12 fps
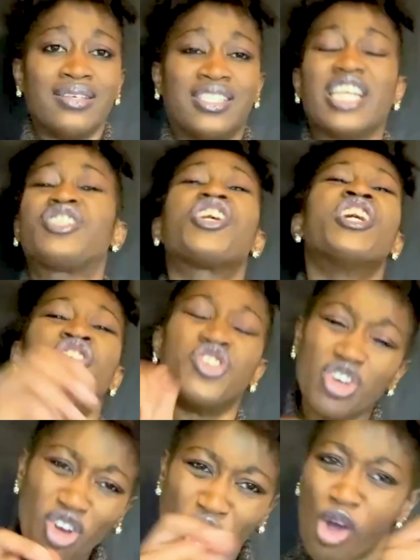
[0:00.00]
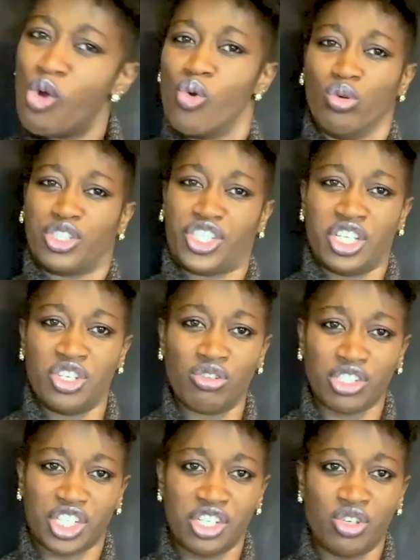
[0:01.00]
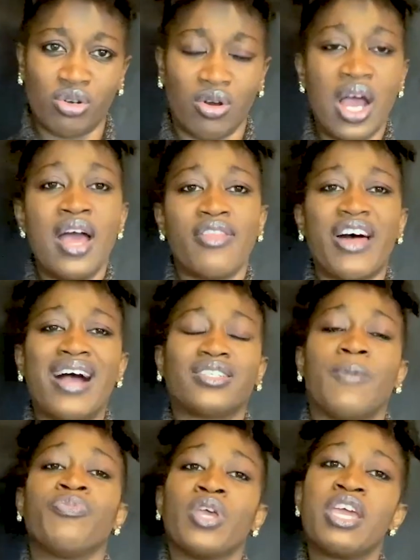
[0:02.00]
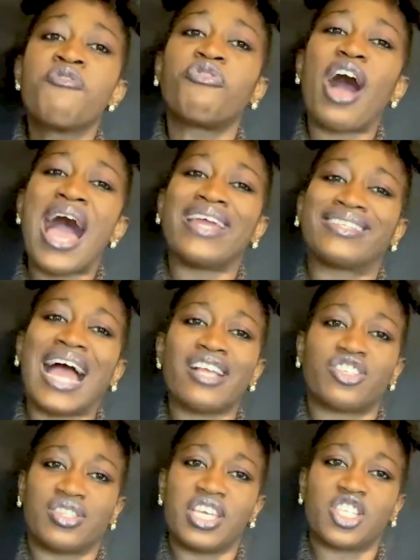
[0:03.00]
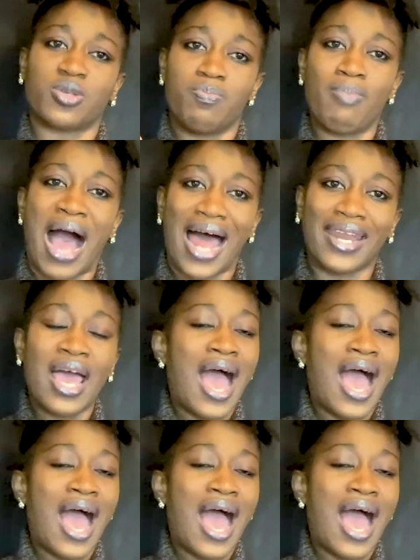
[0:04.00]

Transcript: She, she knew, she knew, she knew that uh, if I touch this man,